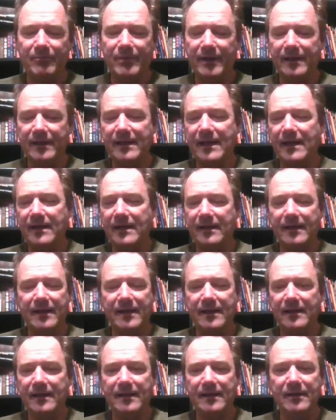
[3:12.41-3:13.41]
But yeah,
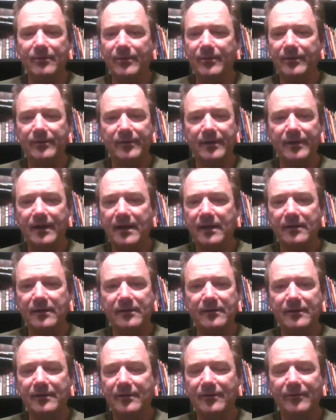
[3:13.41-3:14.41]
again, he was
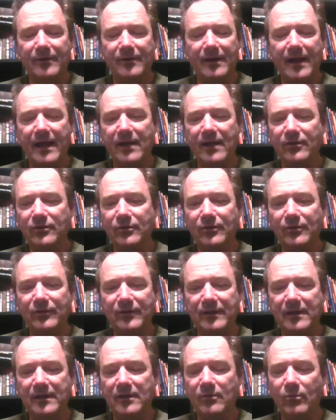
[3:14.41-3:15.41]
not, as you
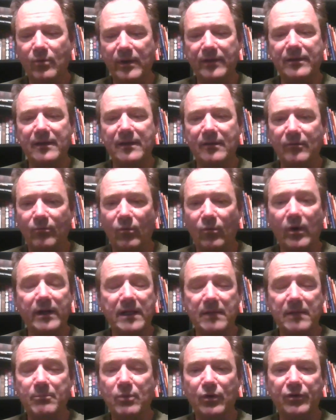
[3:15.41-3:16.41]
see with
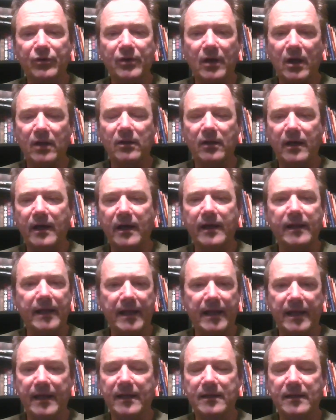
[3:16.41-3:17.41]
what he puts
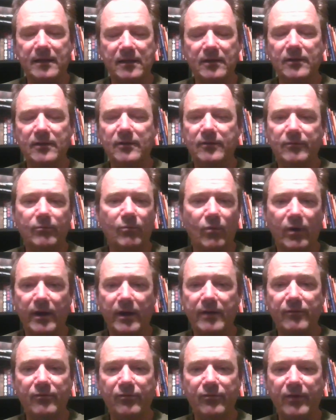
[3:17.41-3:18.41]
online and his
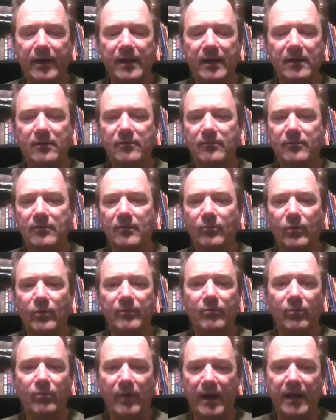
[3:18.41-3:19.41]
one fight
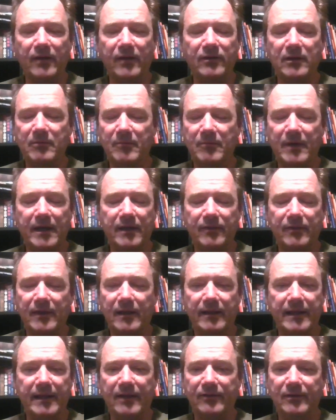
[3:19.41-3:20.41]
with Icy Mike
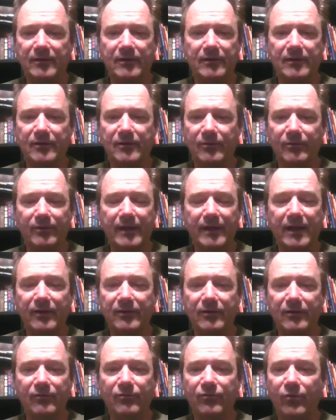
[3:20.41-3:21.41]
that lasted,
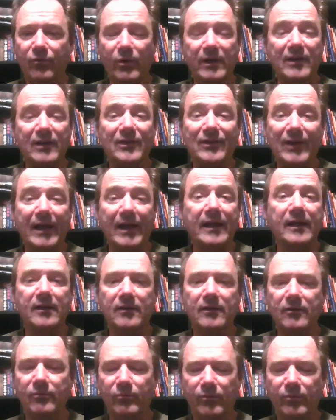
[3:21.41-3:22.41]
less than 40
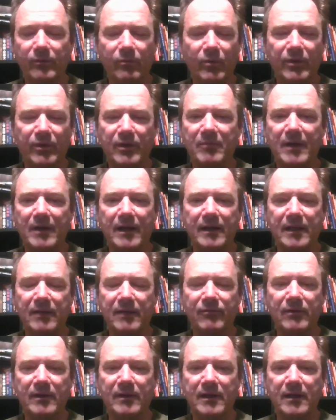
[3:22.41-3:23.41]
seconds with him not
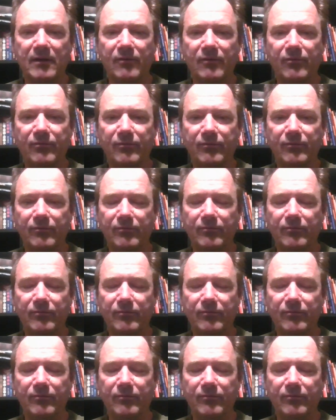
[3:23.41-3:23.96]
even getting